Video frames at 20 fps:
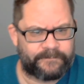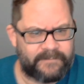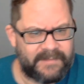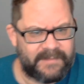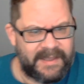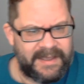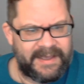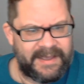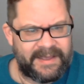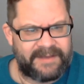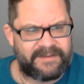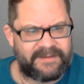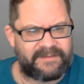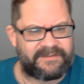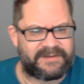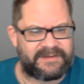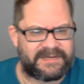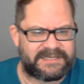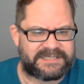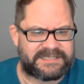
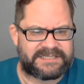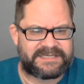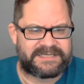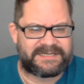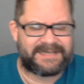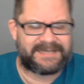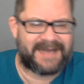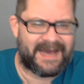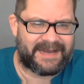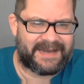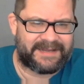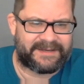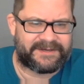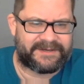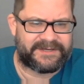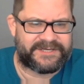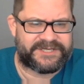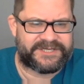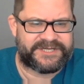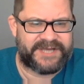And it's not in
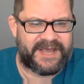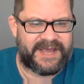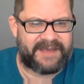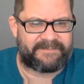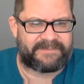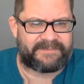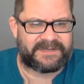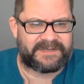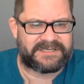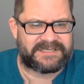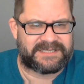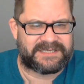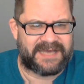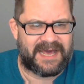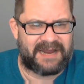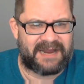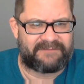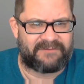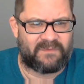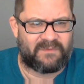good shape. It's
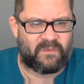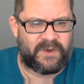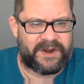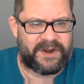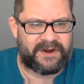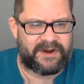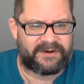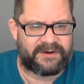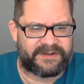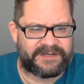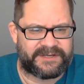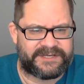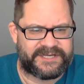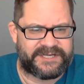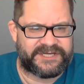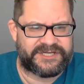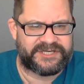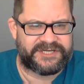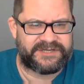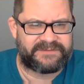kind of a weird
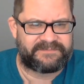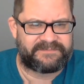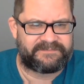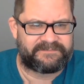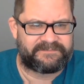edition.